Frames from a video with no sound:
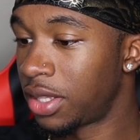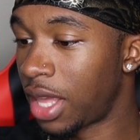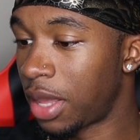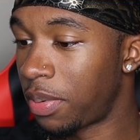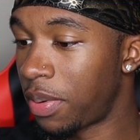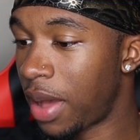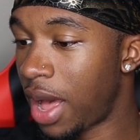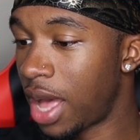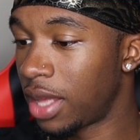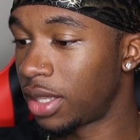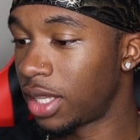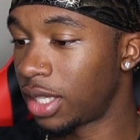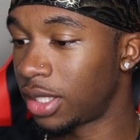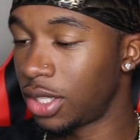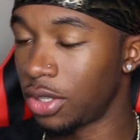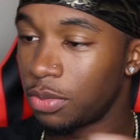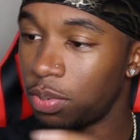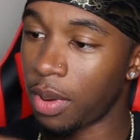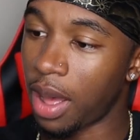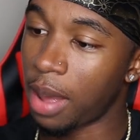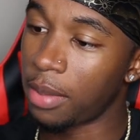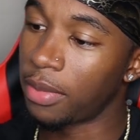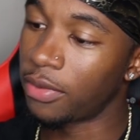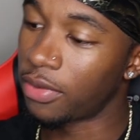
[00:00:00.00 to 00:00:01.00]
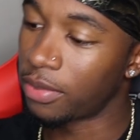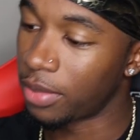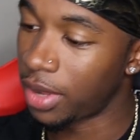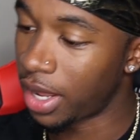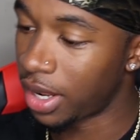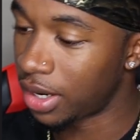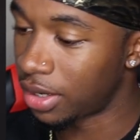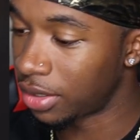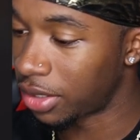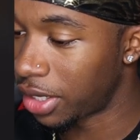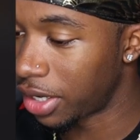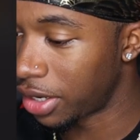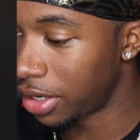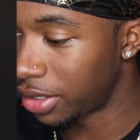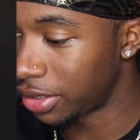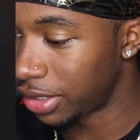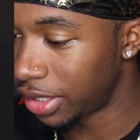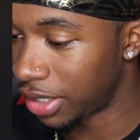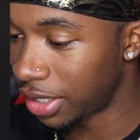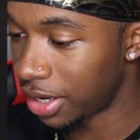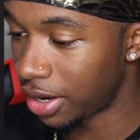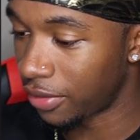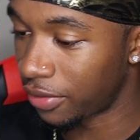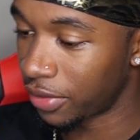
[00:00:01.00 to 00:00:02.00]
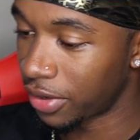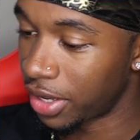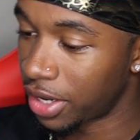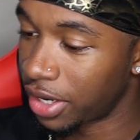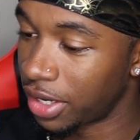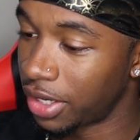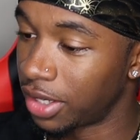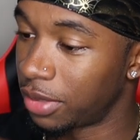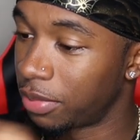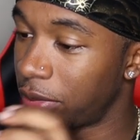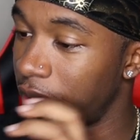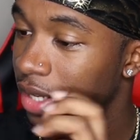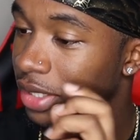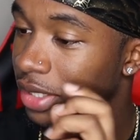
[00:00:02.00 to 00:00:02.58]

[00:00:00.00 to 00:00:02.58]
They pop. They too popping for me. I don't care. All right, forget it.